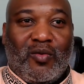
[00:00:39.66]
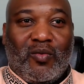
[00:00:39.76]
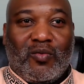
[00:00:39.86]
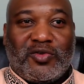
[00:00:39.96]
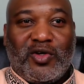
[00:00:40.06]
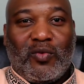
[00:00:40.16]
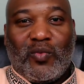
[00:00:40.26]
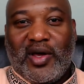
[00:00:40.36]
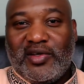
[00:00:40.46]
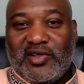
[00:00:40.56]
certain
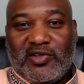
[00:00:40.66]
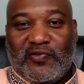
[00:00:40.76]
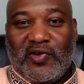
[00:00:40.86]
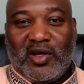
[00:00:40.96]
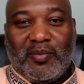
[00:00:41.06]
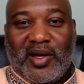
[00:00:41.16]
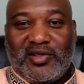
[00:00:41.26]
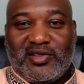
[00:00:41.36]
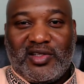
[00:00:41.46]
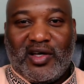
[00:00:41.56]
ways that you're feeling about
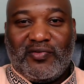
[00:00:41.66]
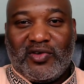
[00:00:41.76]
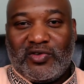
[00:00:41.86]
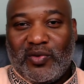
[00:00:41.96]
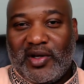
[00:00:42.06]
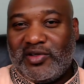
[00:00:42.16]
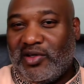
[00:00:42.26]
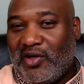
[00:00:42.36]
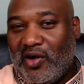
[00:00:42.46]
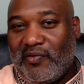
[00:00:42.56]
yourself, you're stressed, you're
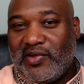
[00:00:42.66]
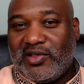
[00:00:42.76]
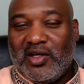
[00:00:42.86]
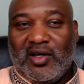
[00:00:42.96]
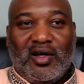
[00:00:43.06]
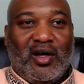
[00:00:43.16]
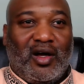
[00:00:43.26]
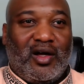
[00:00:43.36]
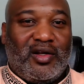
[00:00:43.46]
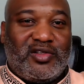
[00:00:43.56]
nervous,
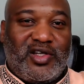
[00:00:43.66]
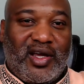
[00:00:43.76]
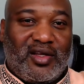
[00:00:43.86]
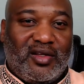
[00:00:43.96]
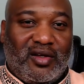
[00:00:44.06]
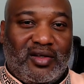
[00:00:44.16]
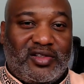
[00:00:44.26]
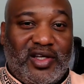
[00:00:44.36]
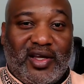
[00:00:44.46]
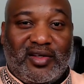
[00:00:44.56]
uh, deject, uh,
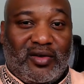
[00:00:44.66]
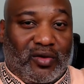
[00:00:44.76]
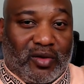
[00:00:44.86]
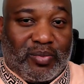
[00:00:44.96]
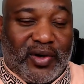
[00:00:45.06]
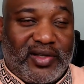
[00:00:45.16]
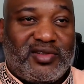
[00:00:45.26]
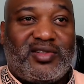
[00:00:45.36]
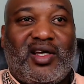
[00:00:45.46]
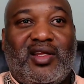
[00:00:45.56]
dejected, or depressed, or
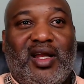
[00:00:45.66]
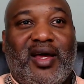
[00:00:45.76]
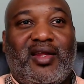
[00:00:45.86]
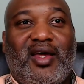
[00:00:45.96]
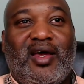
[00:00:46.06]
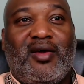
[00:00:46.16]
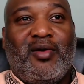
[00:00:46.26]
something like that.